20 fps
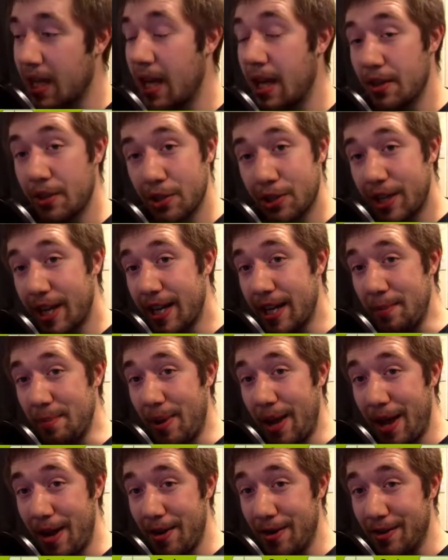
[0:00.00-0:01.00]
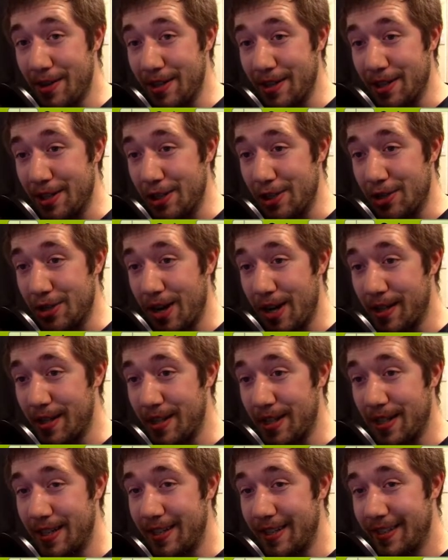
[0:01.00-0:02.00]
They're getting better and
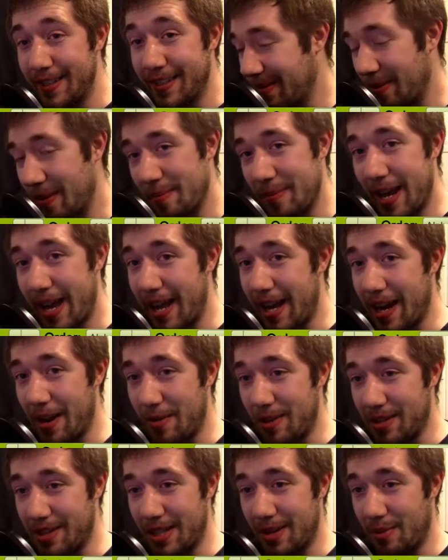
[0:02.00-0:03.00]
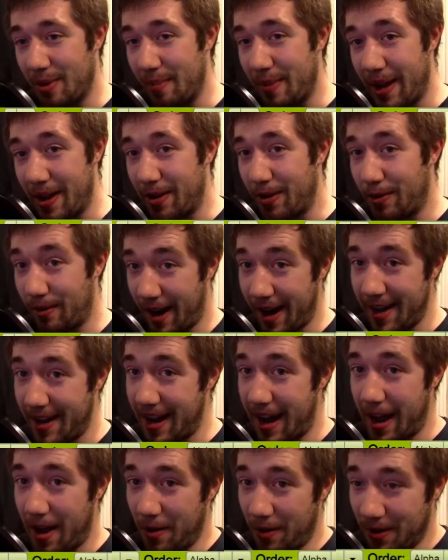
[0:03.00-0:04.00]
constructed, but man, I wish they were better right
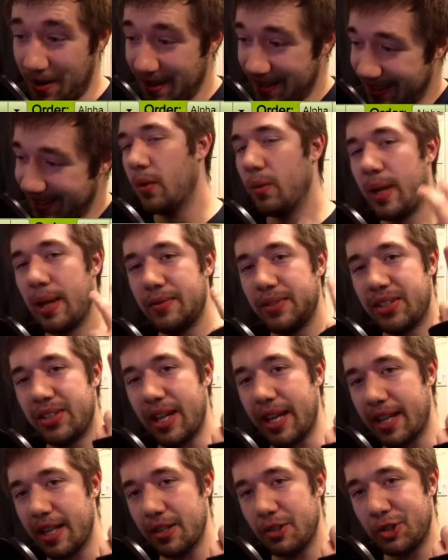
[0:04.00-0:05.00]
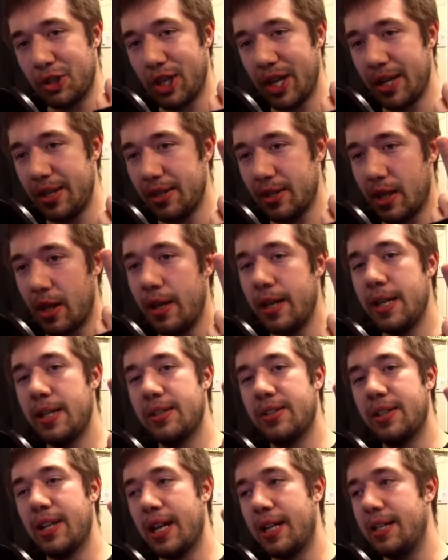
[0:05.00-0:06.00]
now. We have a 2nd Chainsaw
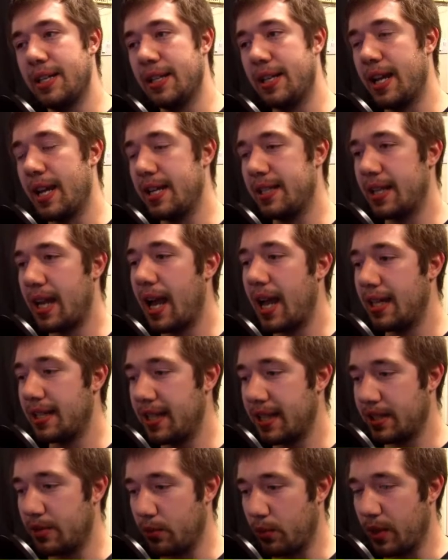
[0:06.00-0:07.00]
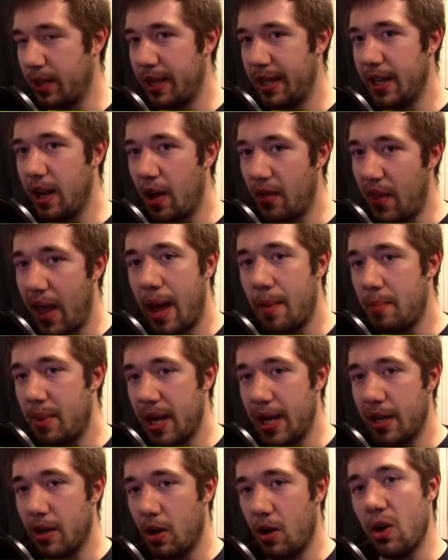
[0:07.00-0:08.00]
Insect in case Isaac's really on that
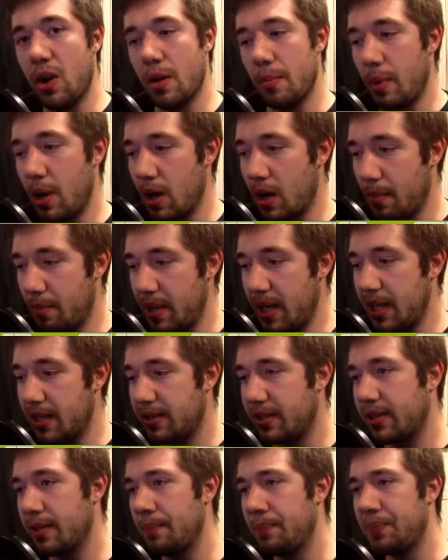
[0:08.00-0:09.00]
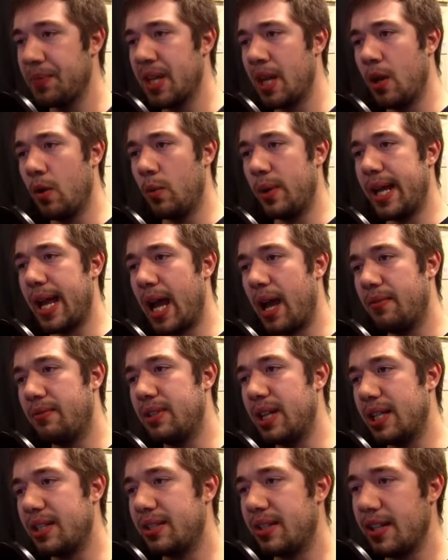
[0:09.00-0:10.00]
big Unga Bunga beats. We have
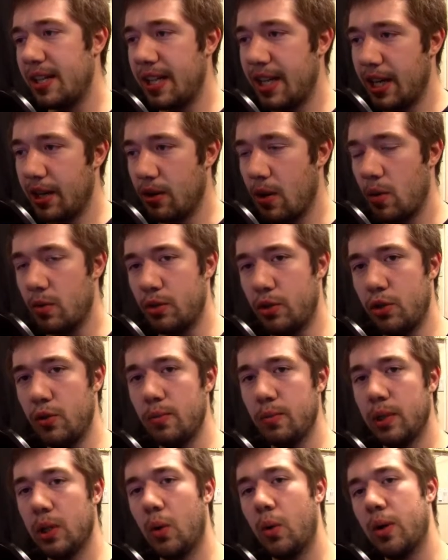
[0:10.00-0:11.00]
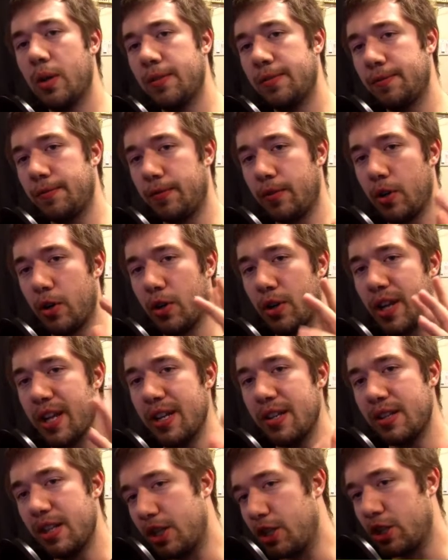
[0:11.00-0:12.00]
Destiny Hero Doomlord for
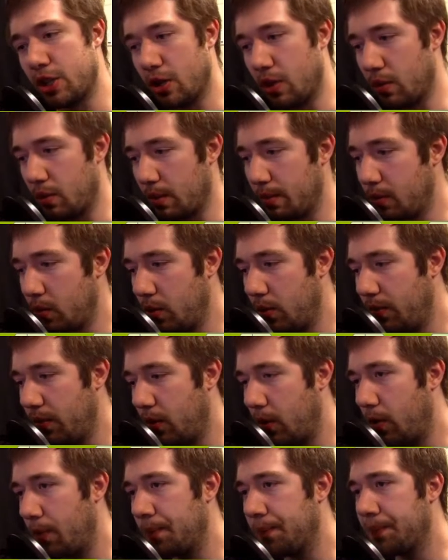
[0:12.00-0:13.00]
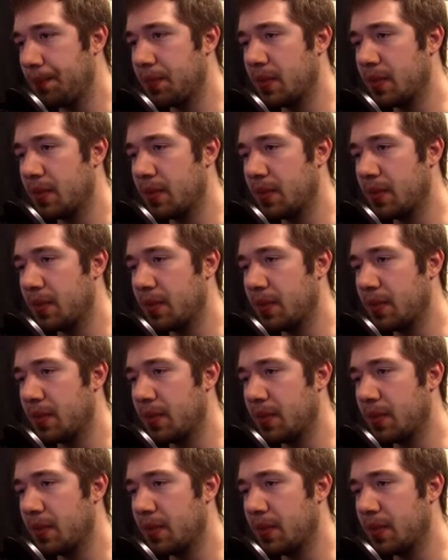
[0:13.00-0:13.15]
conditional removal.